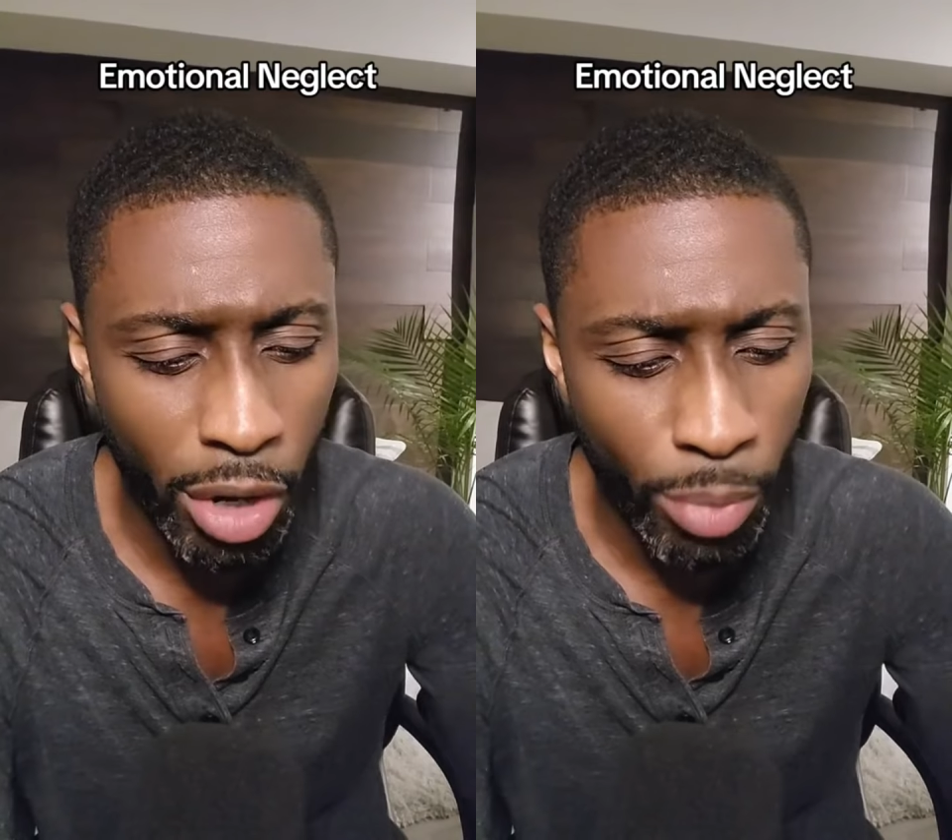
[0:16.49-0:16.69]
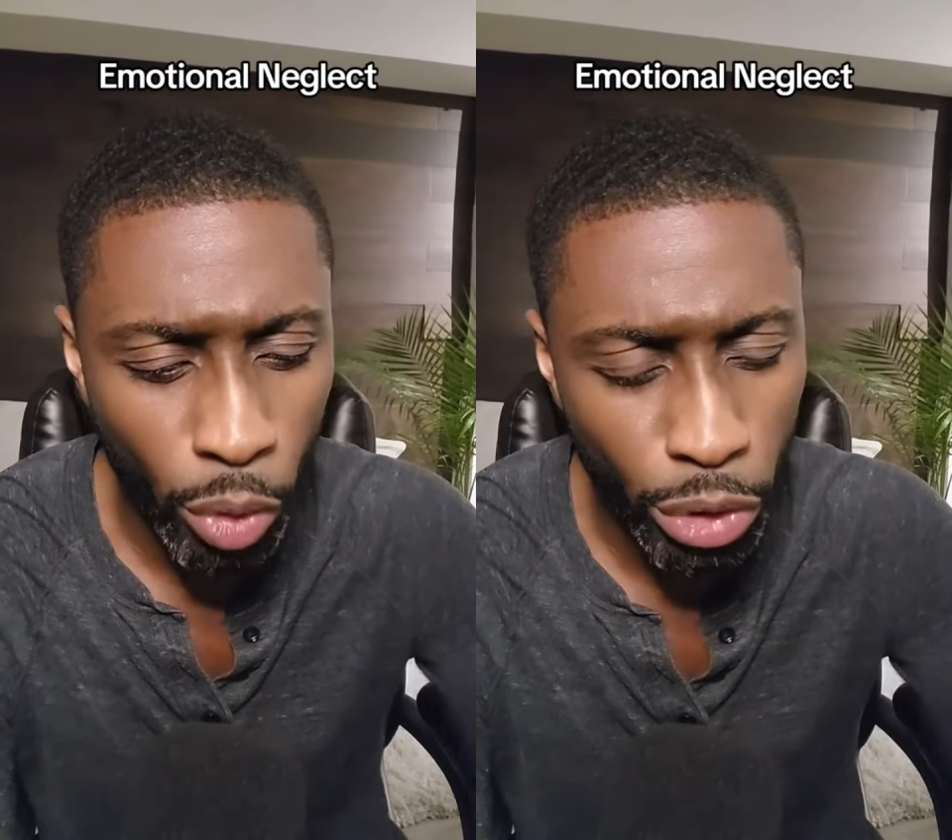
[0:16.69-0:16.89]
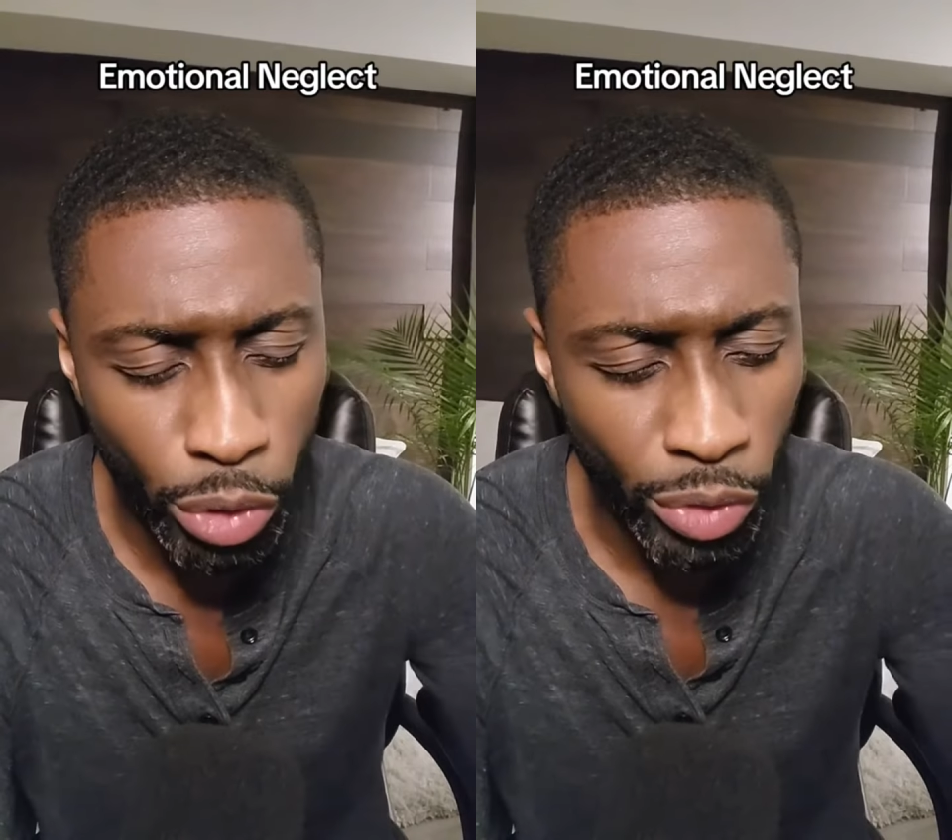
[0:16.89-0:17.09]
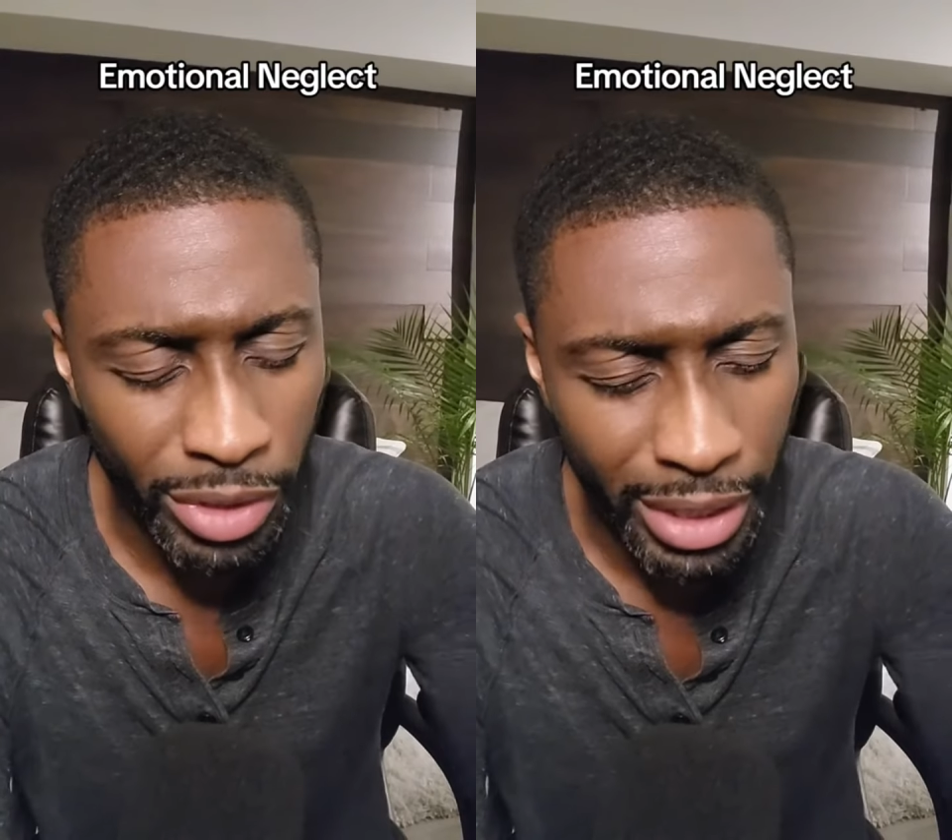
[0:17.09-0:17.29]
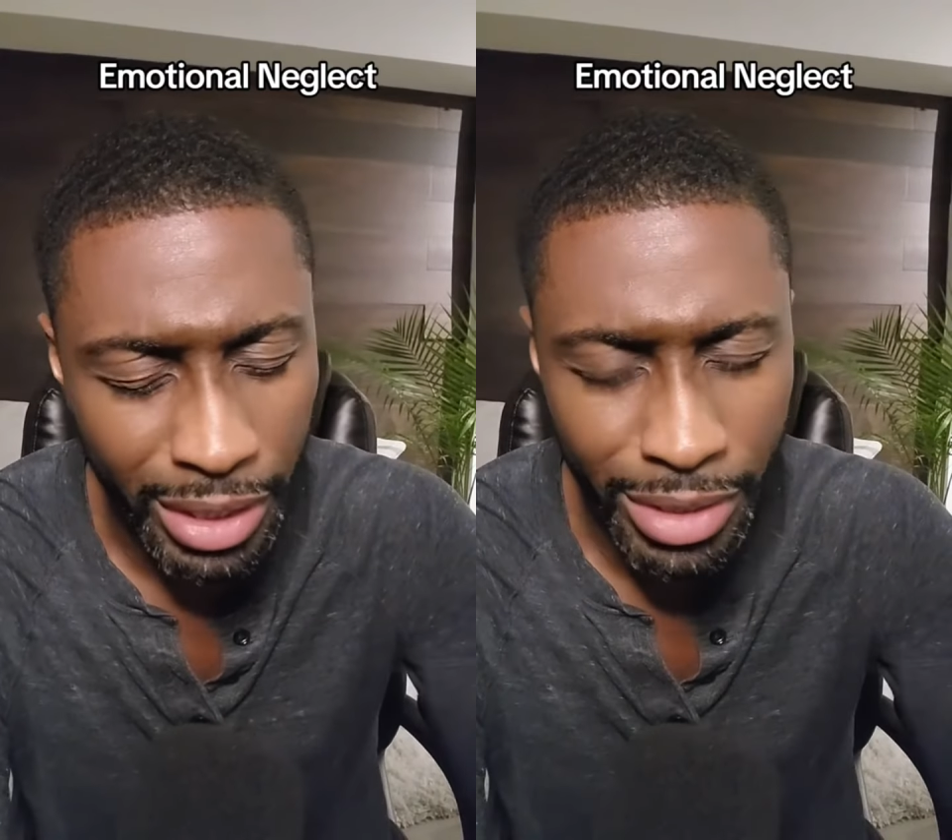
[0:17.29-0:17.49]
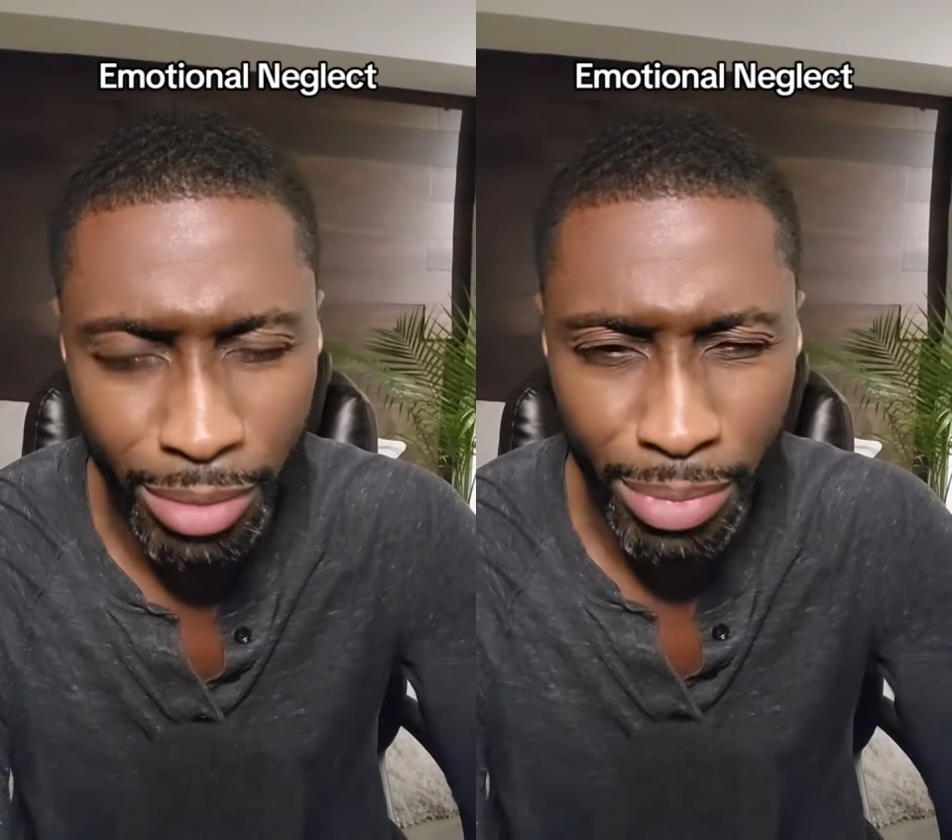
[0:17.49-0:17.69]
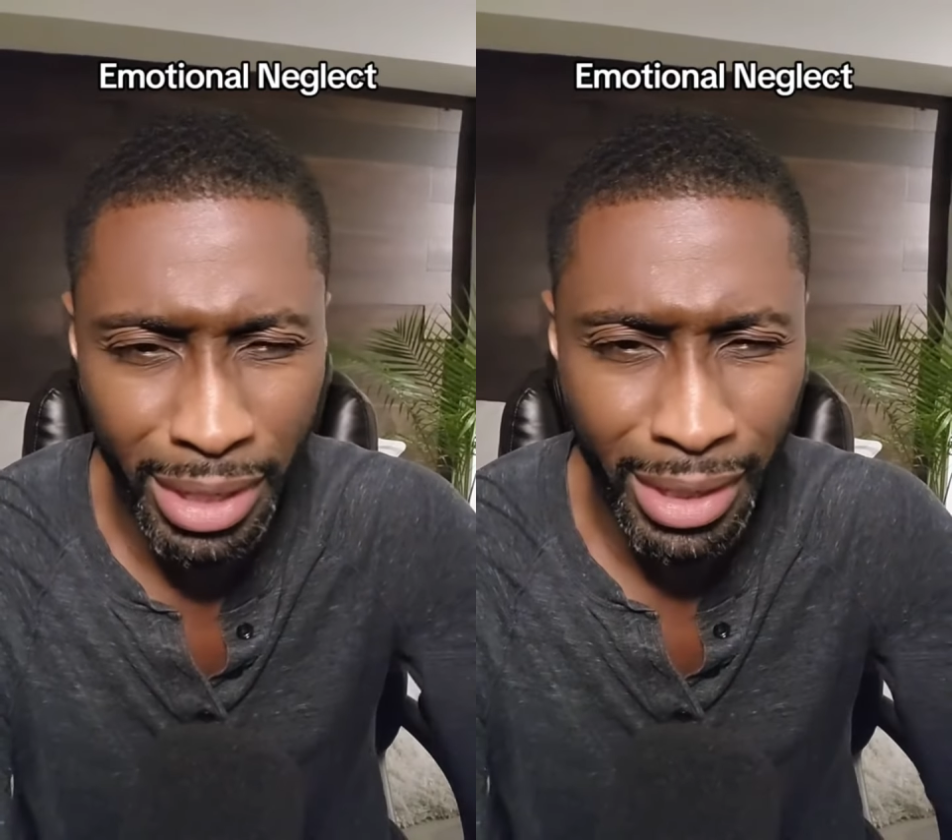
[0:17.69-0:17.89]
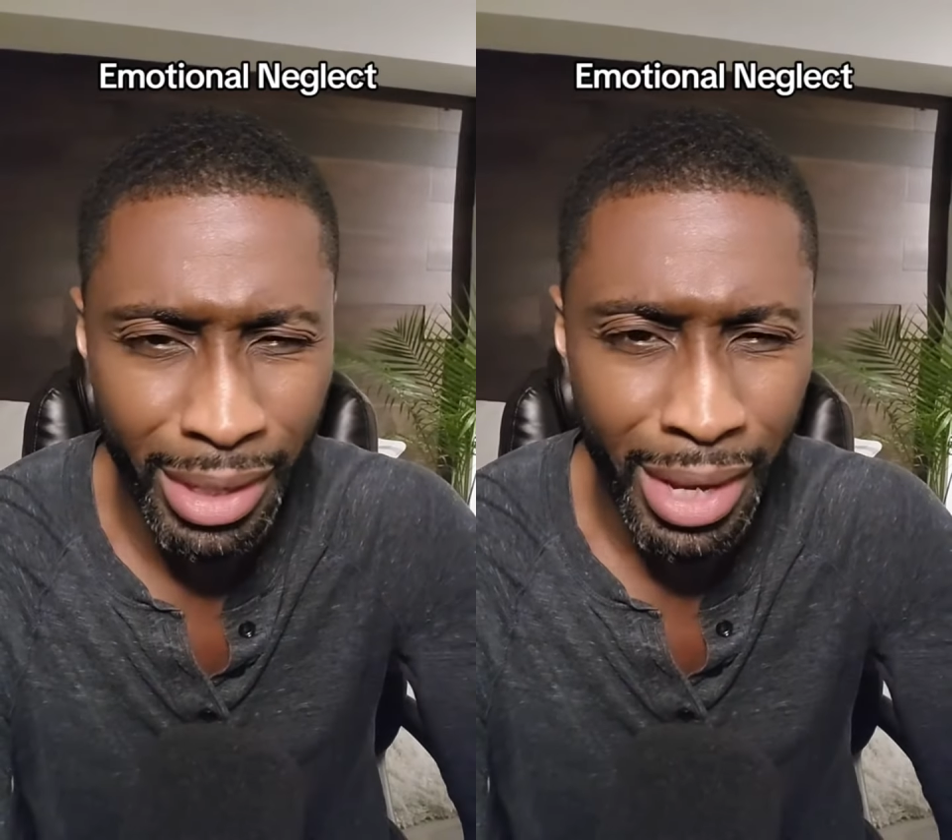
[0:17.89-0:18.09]
emotional needs are
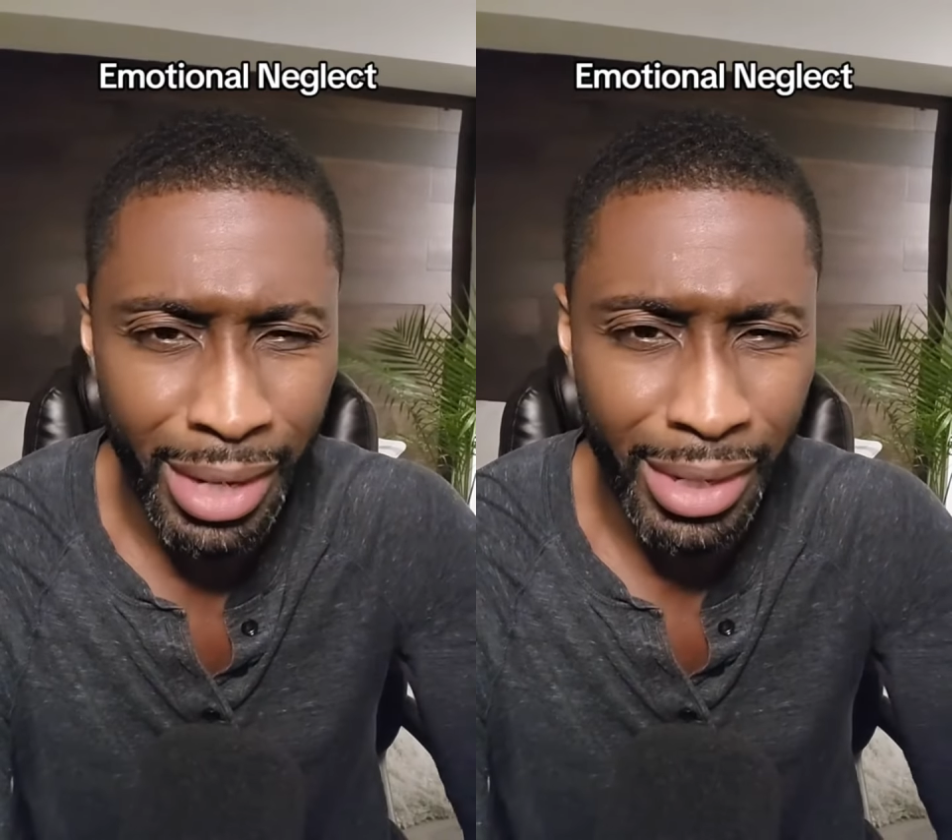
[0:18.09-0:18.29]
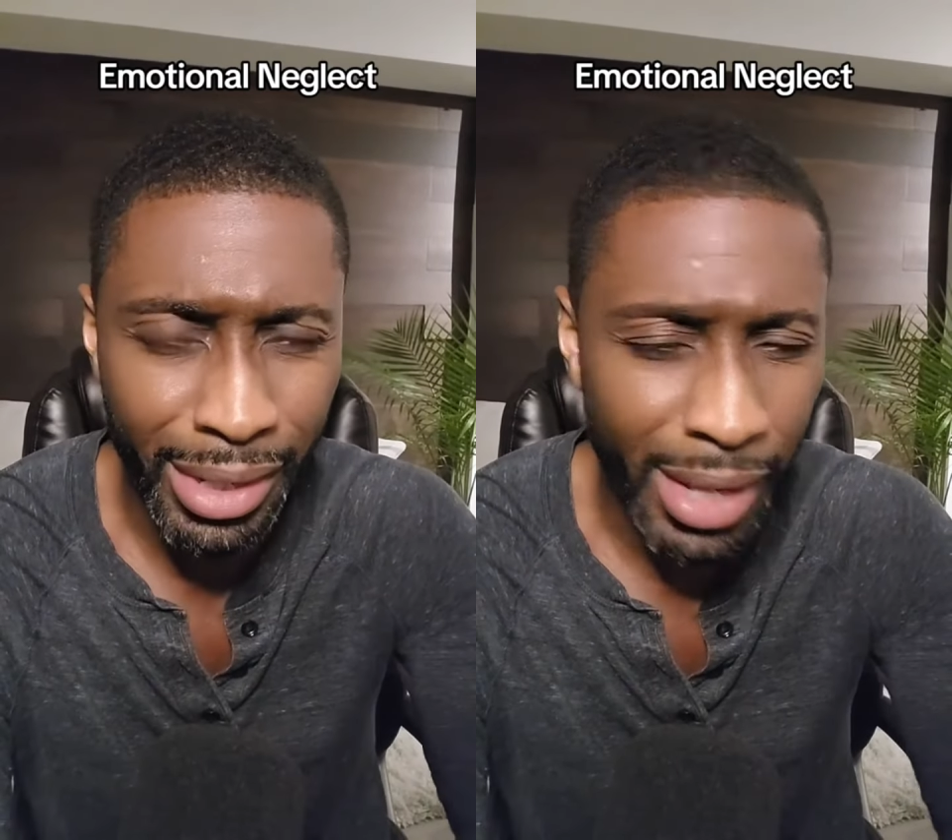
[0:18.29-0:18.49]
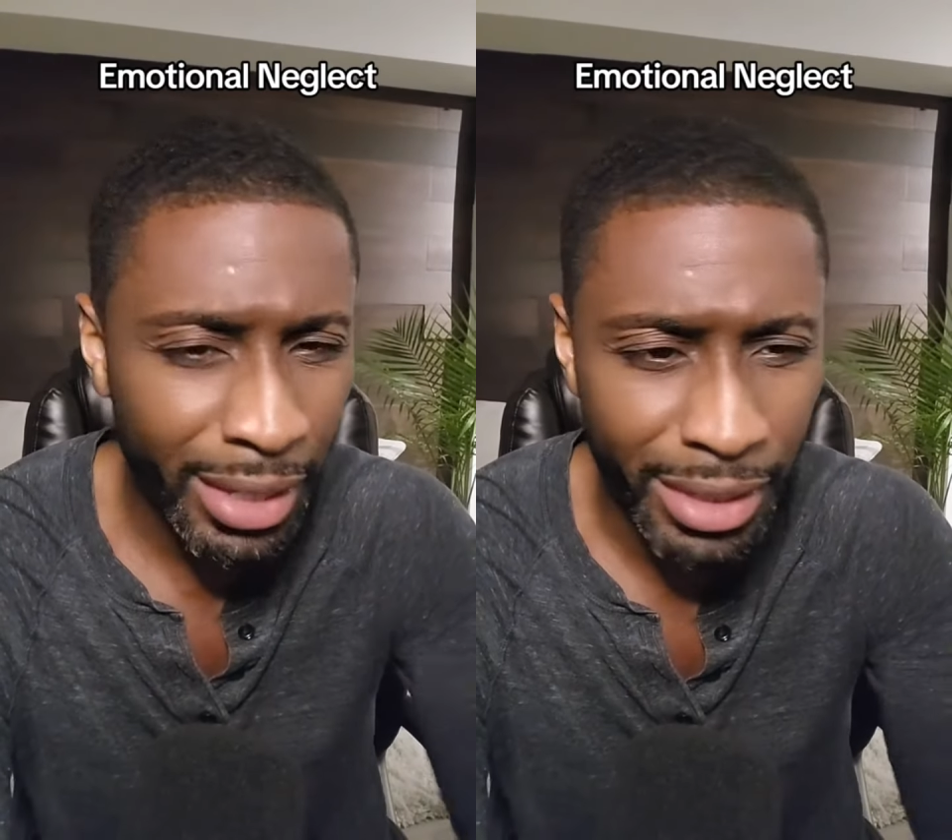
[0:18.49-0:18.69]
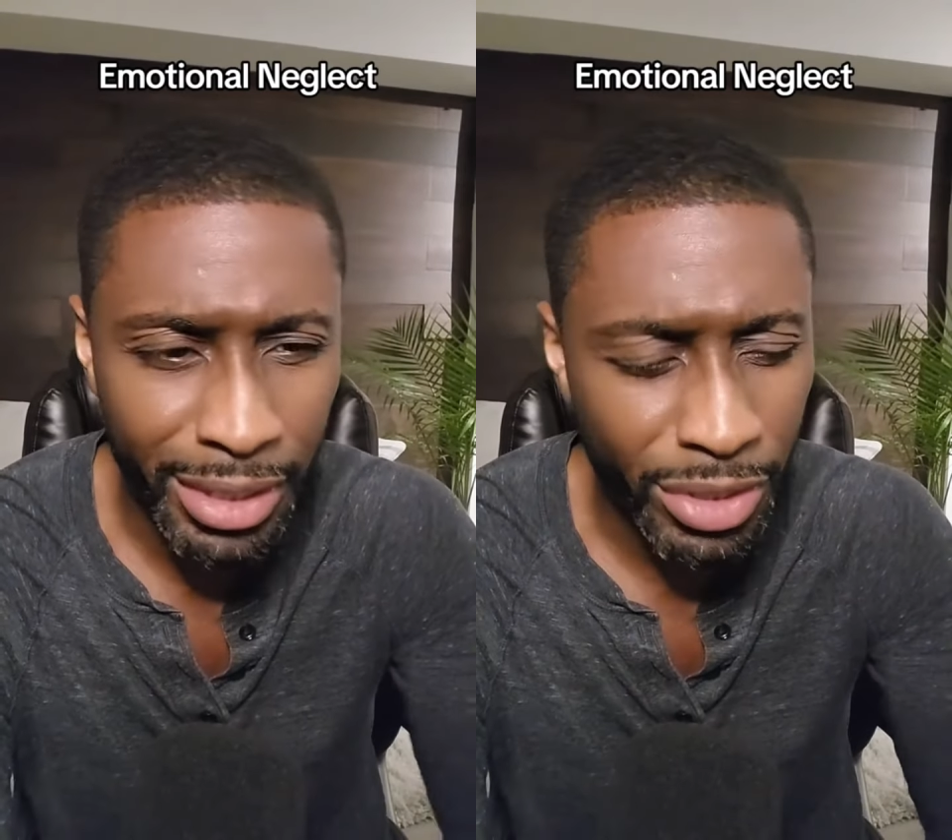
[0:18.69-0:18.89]
being neglected,